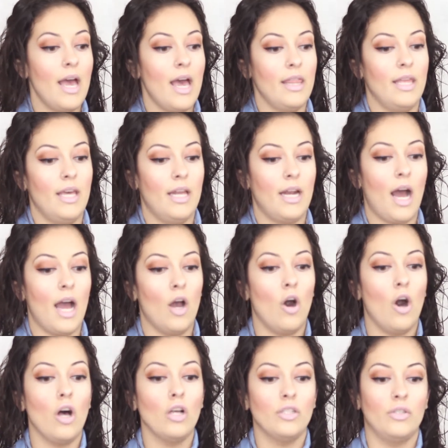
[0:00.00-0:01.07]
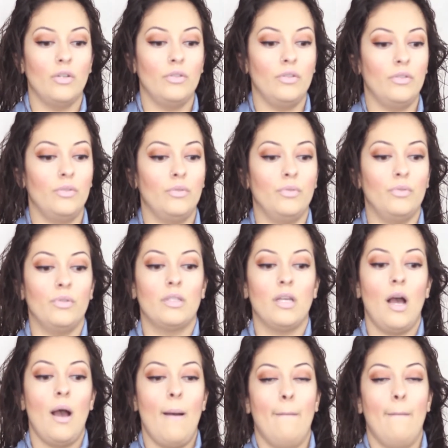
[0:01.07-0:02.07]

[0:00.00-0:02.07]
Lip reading: And then I also use